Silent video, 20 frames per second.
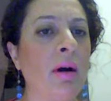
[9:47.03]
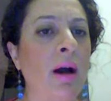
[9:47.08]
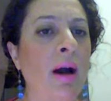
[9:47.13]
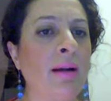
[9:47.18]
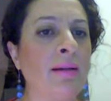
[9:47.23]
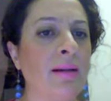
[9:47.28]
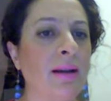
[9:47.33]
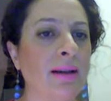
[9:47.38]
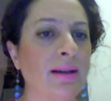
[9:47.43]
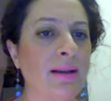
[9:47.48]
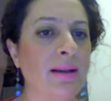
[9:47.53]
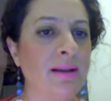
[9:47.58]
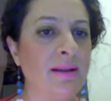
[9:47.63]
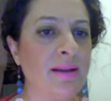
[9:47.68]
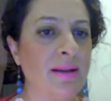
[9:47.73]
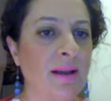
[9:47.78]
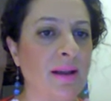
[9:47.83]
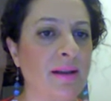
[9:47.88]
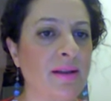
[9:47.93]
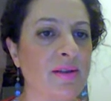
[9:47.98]

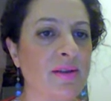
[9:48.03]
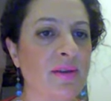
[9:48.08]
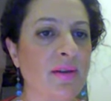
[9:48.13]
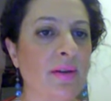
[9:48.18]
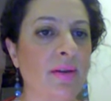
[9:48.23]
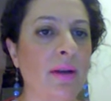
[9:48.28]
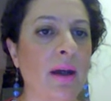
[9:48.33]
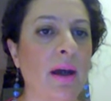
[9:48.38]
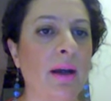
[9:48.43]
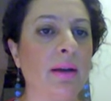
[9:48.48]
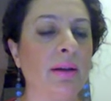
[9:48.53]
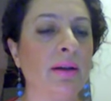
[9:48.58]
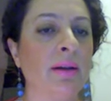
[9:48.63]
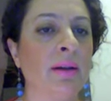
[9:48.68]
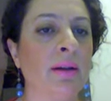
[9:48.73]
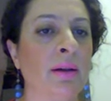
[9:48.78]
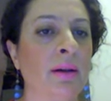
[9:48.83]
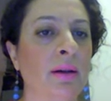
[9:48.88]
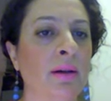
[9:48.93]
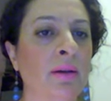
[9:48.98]
analytics, like